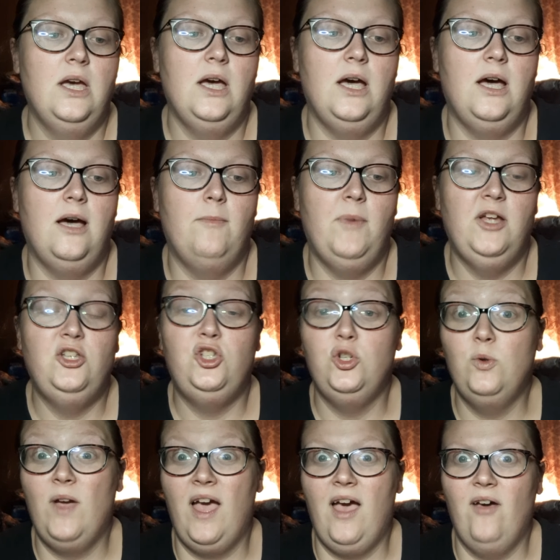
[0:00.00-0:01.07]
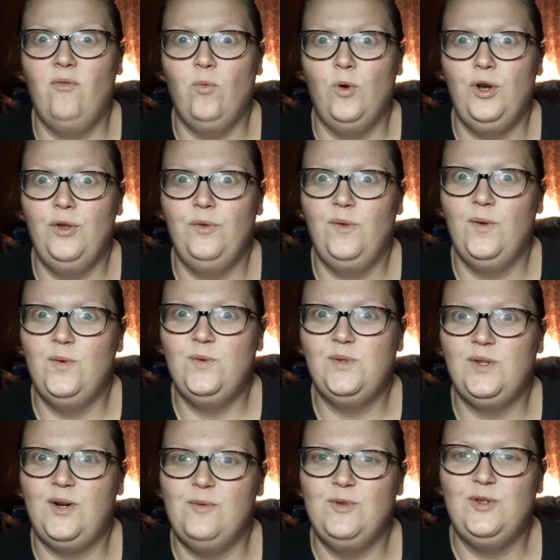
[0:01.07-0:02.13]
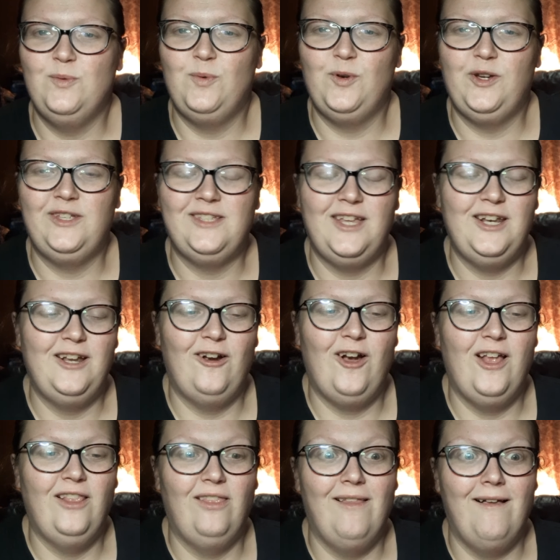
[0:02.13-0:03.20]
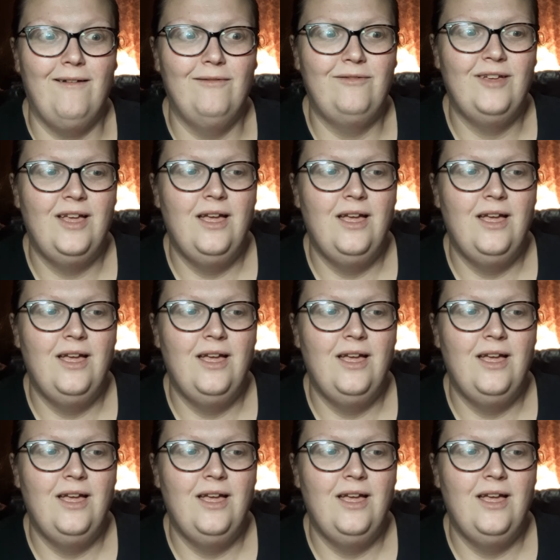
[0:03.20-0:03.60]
I do have one of those that I'm super excited, or I love.